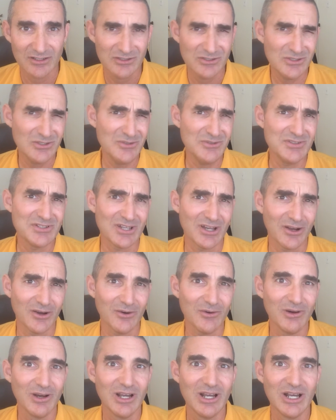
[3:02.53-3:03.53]
You
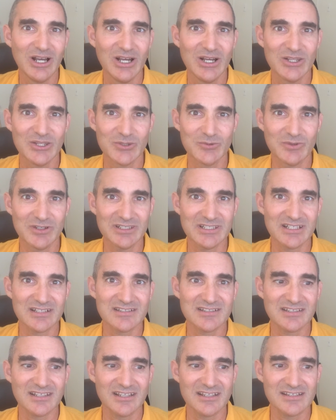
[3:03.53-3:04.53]
know, the one that
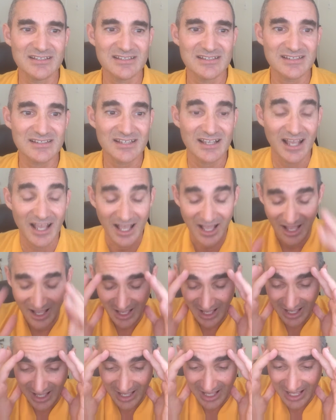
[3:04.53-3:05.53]
says,
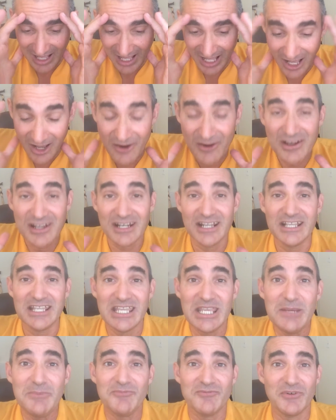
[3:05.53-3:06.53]
How can I
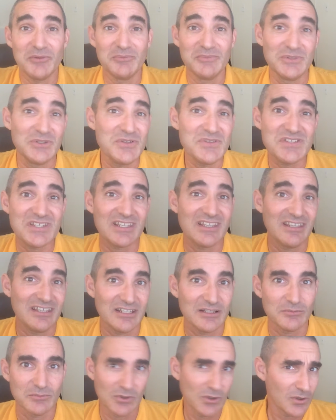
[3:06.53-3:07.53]
keep from losing
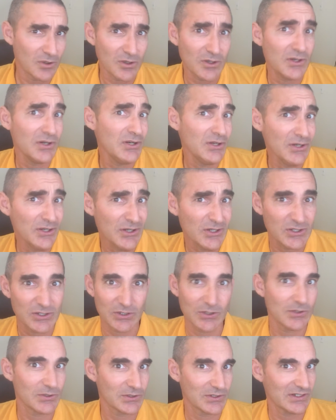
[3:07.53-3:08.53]
him or
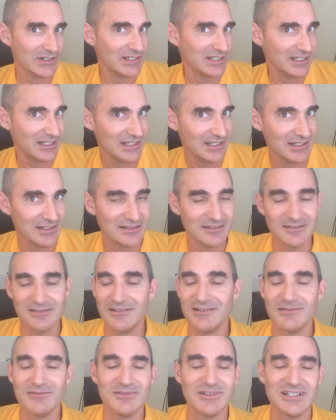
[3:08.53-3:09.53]
her or it
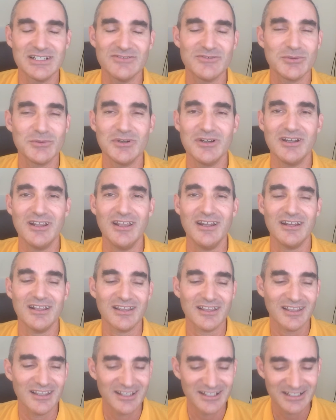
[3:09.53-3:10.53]
or whatever we're dating?